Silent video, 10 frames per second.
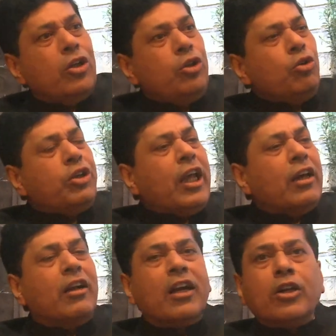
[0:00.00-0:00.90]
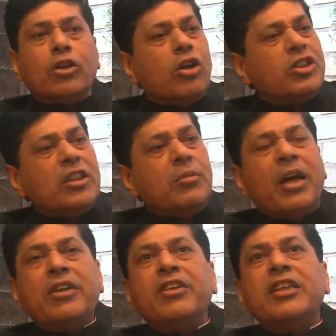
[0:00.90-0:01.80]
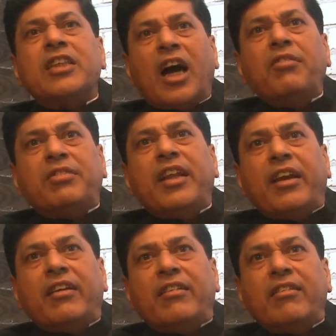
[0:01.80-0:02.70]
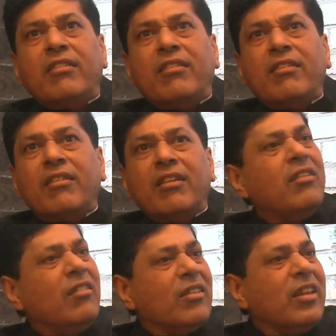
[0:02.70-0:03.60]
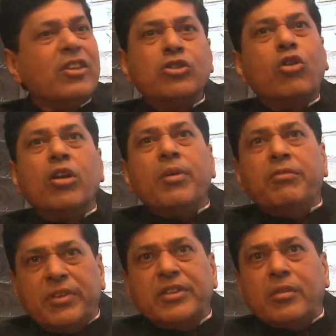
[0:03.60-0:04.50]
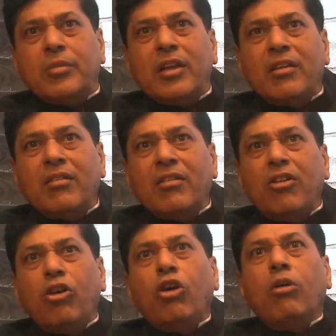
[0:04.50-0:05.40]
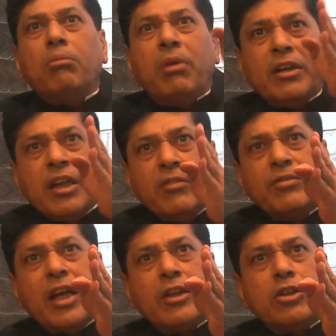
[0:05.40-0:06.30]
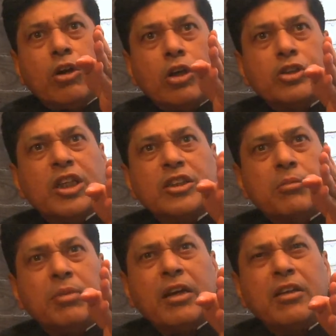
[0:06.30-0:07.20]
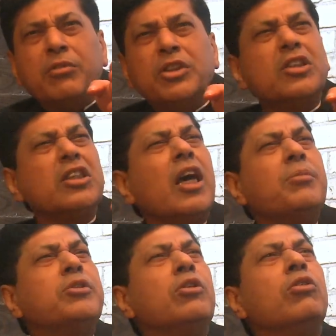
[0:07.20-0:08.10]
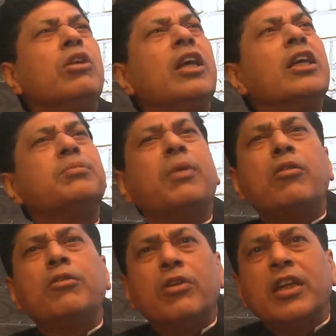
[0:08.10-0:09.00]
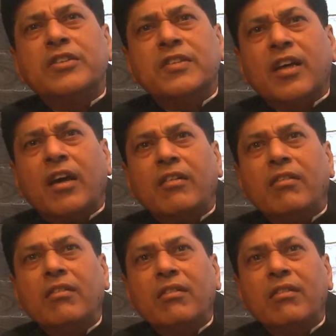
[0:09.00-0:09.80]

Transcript: You take a little torch and the battery is half dead. Nothing is going to be visible. But if that torch has a battery which is absolutely as powerful as the sun,